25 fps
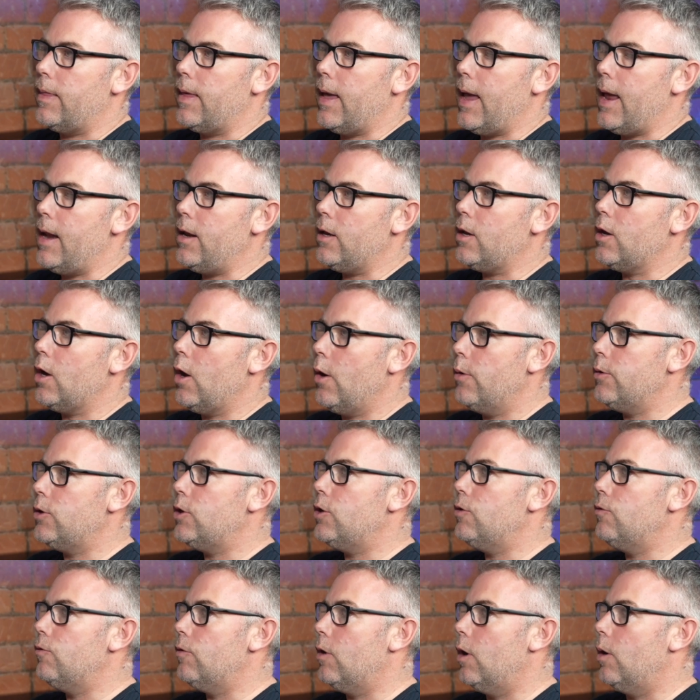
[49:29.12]
The head of
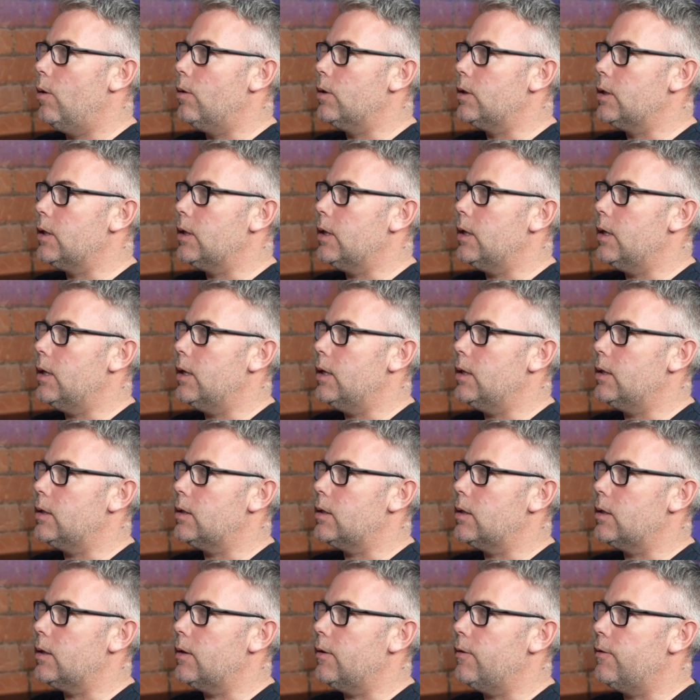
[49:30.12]
coaching role
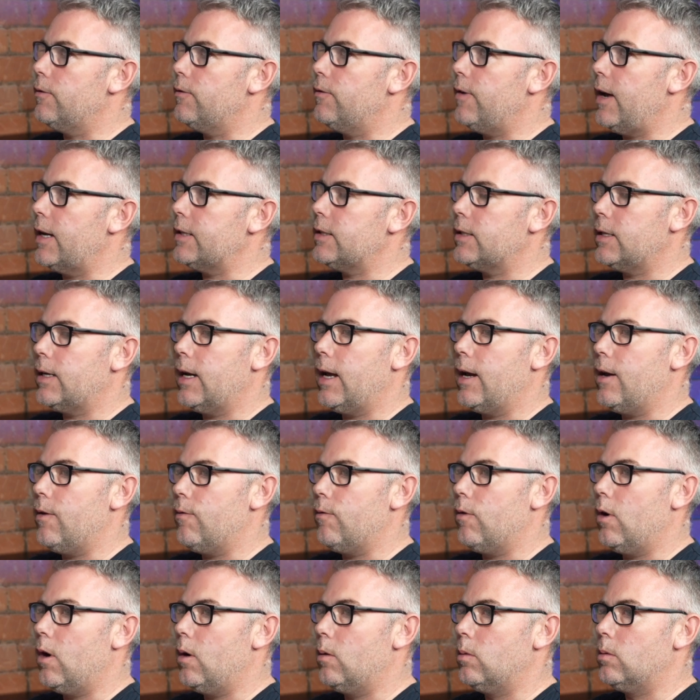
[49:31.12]
is a
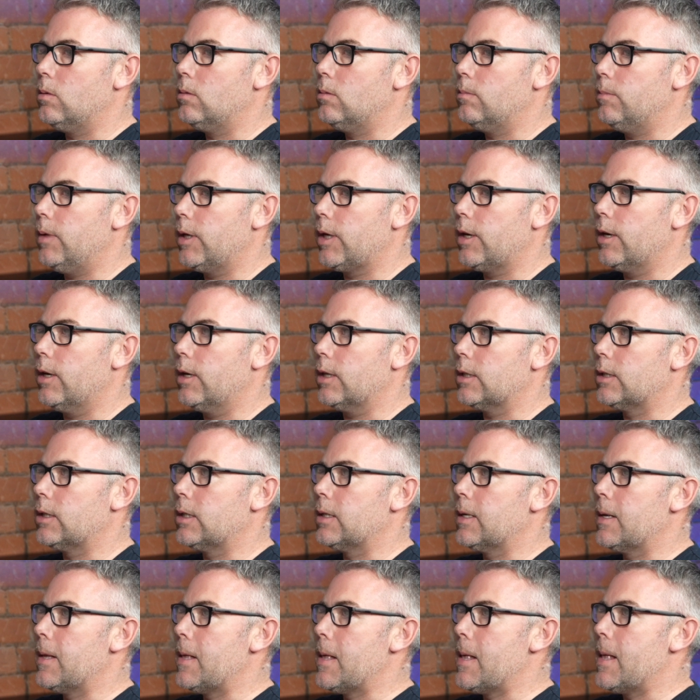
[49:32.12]
fascinating role
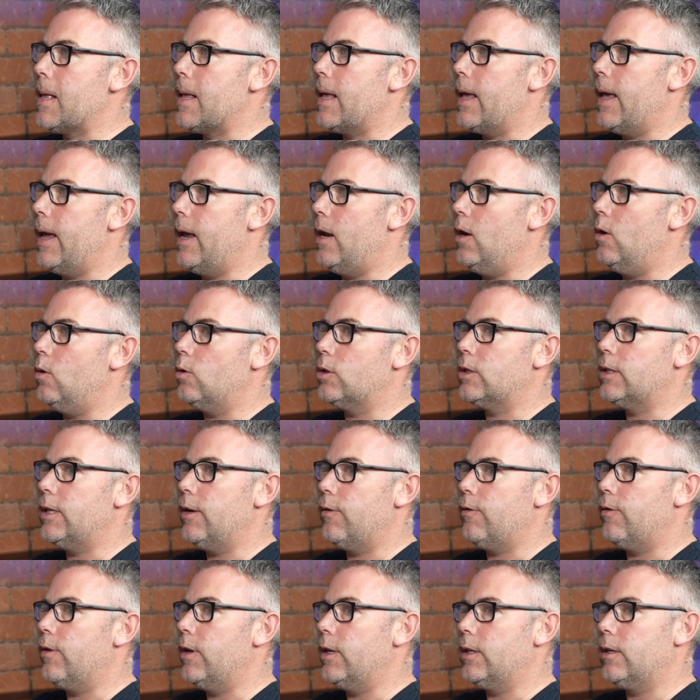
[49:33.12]
because it
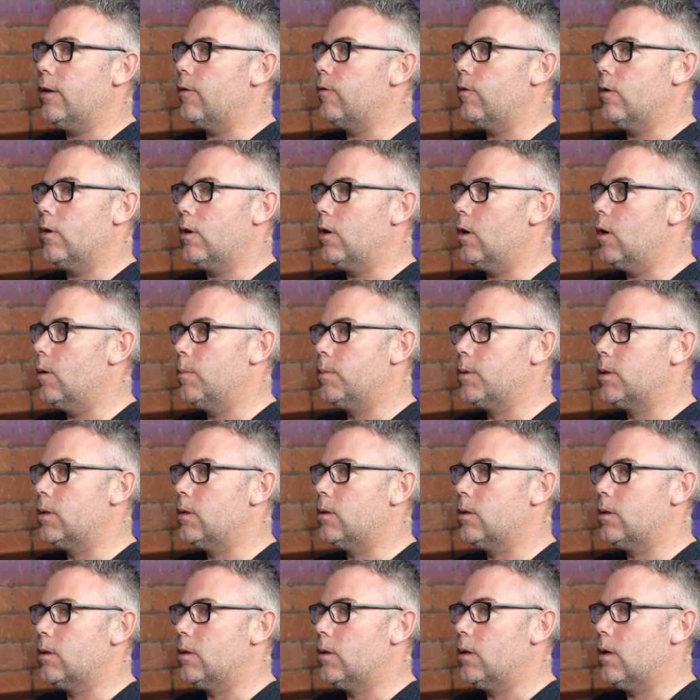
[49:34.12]
looks different at different
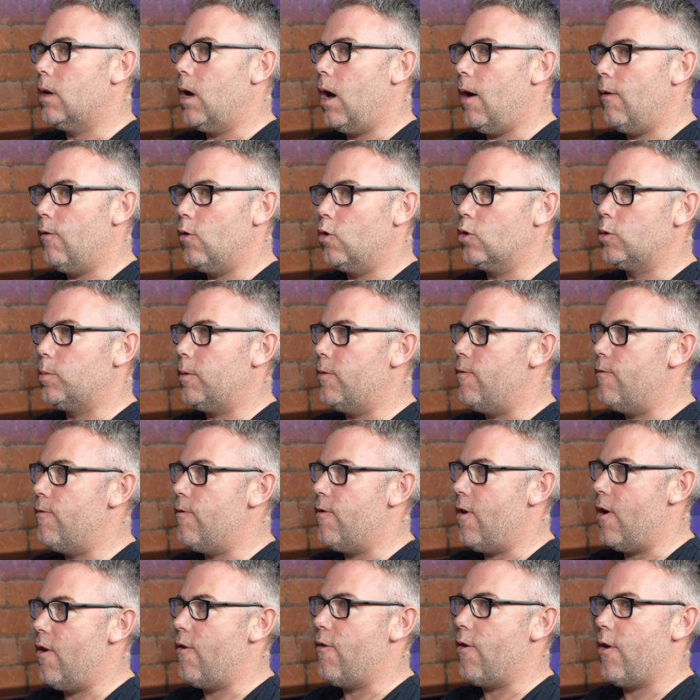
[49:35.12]
clubs. I've always
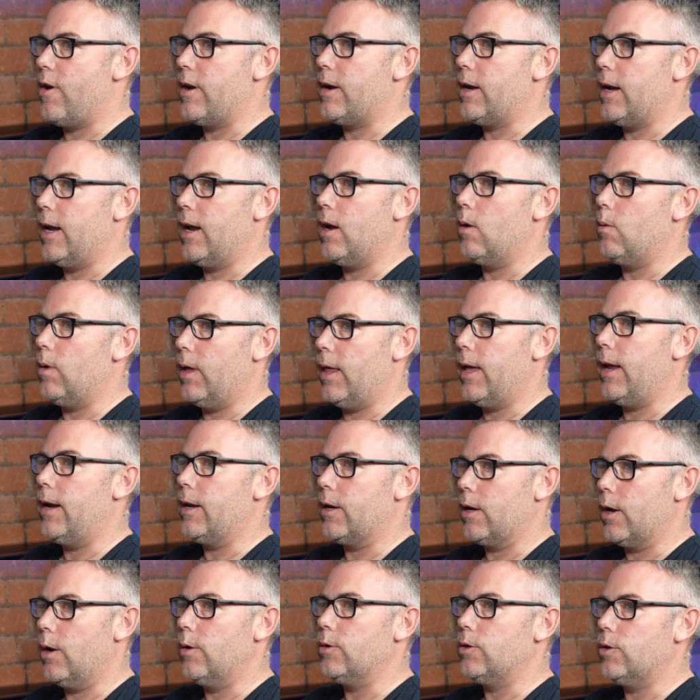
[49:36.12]
been very, very clear what a
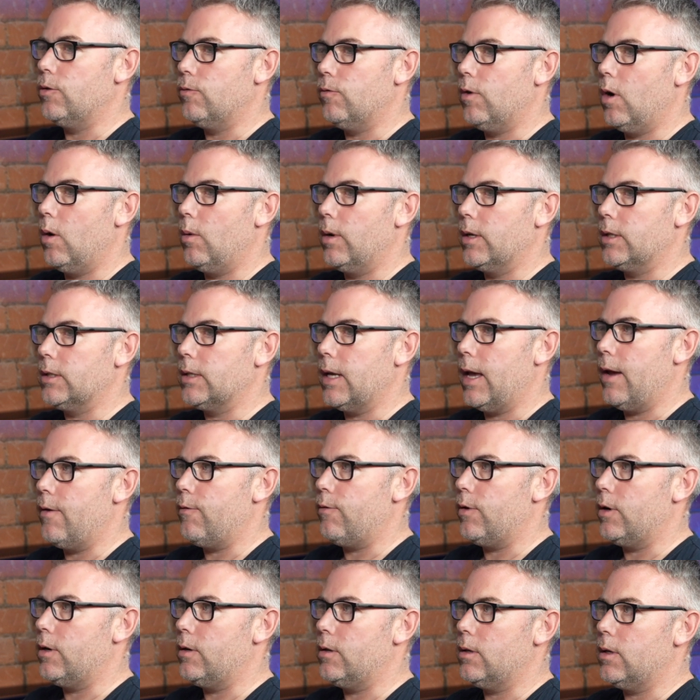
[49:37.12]
head of coaching role is
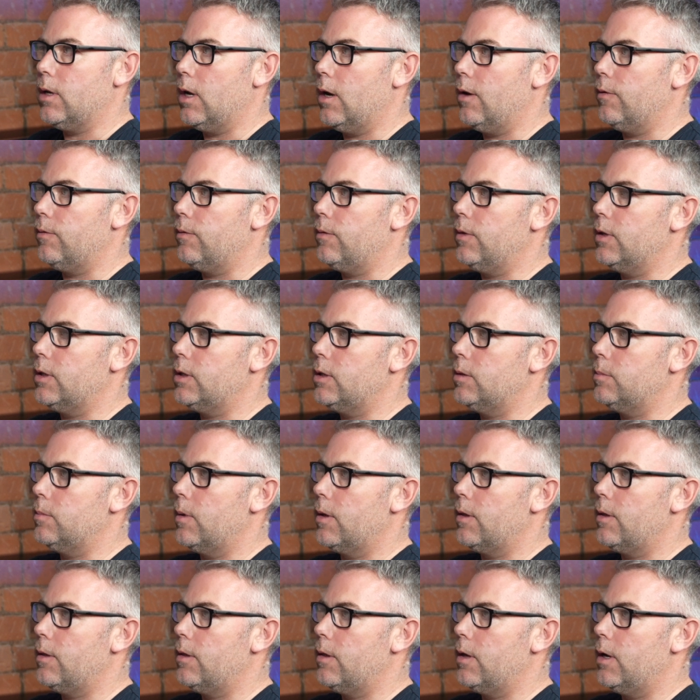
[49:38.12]
at this
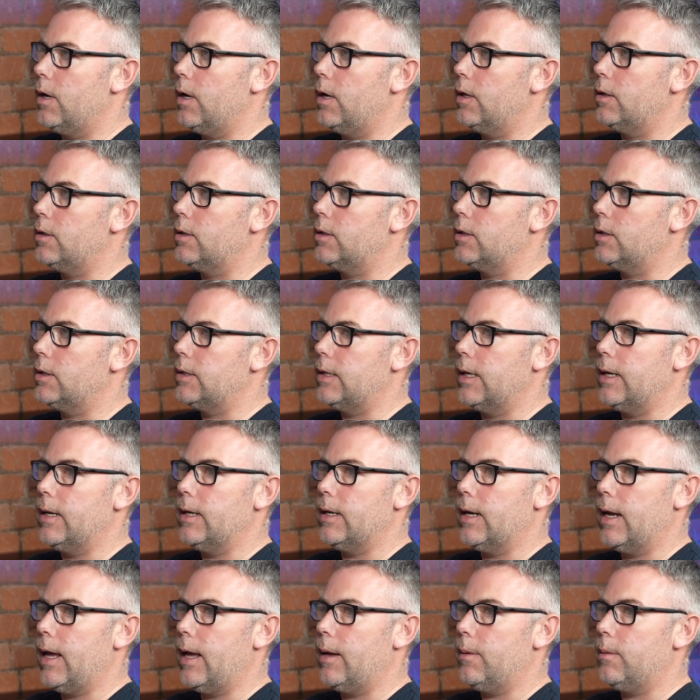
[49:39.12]
is my third
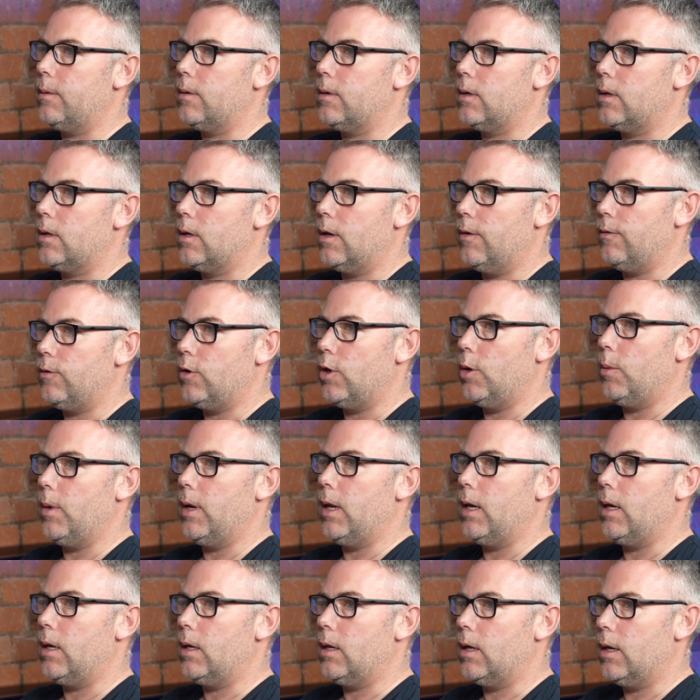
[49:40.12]
stint now. of
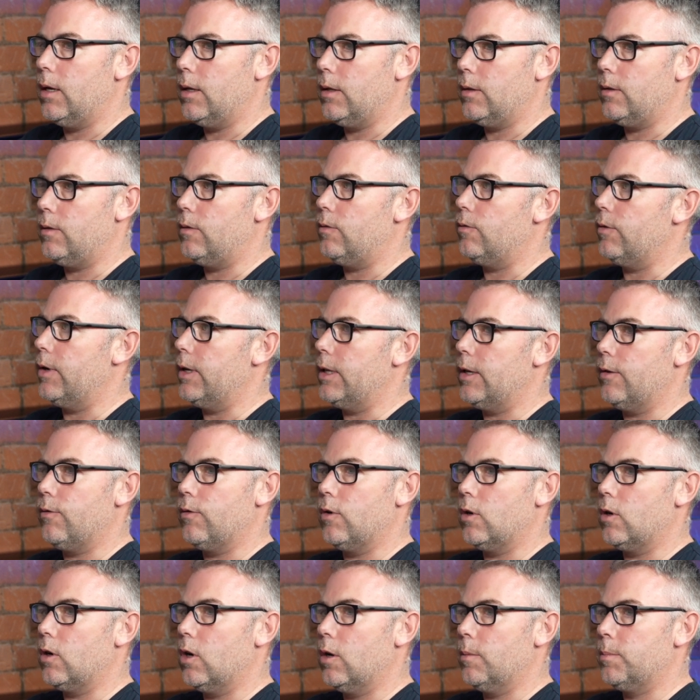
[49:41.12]
doing it at 3
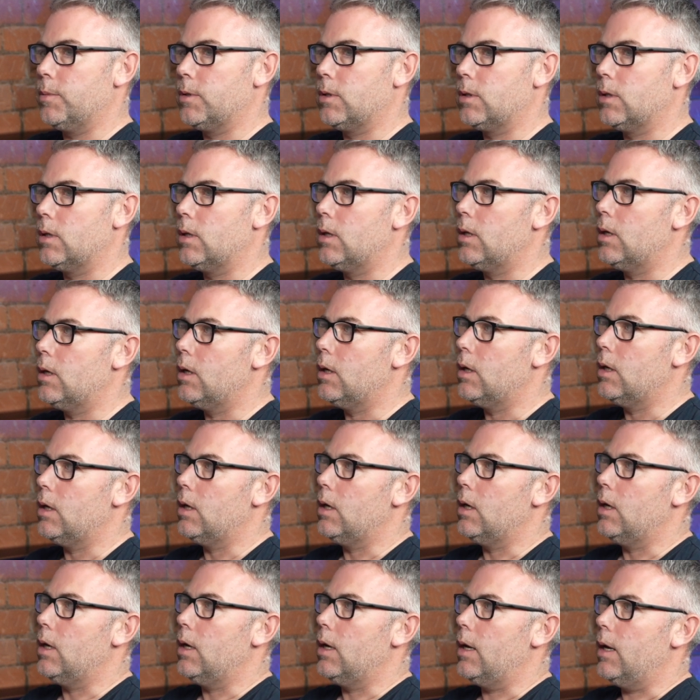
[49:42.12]
different clubs.
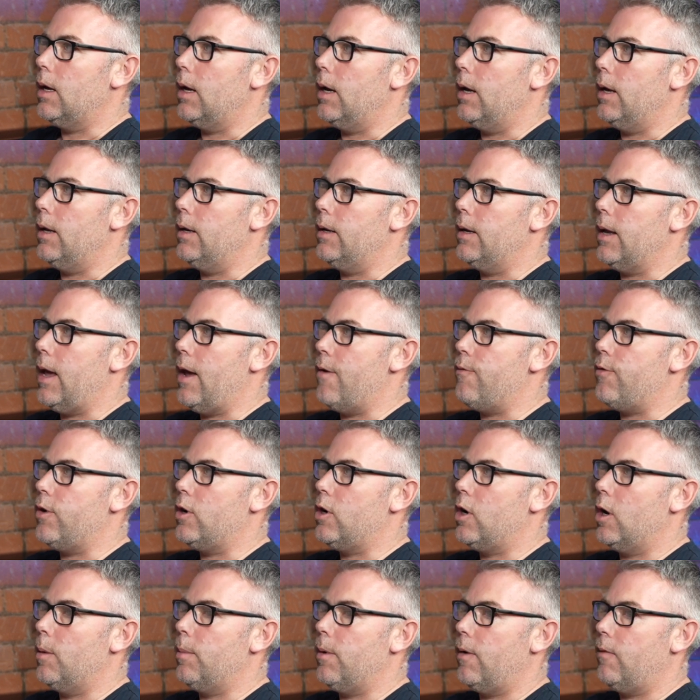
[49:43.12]
And
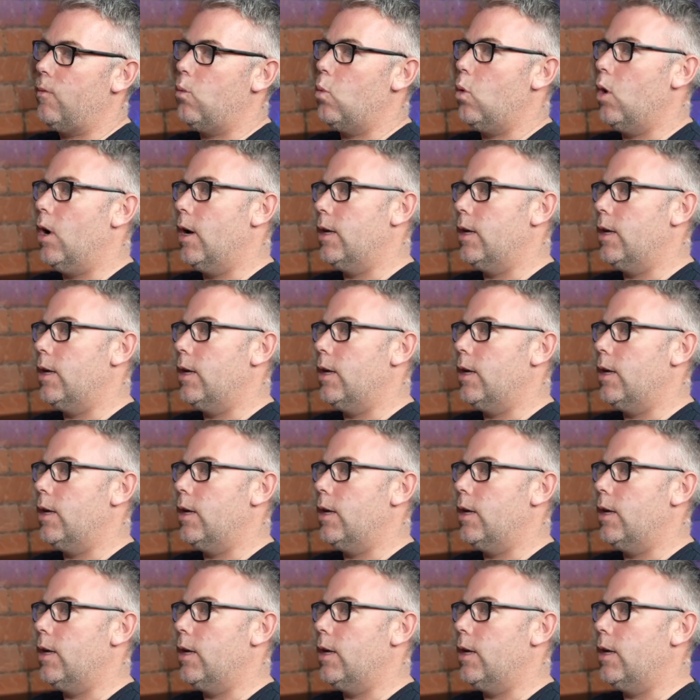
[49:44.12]
every club I've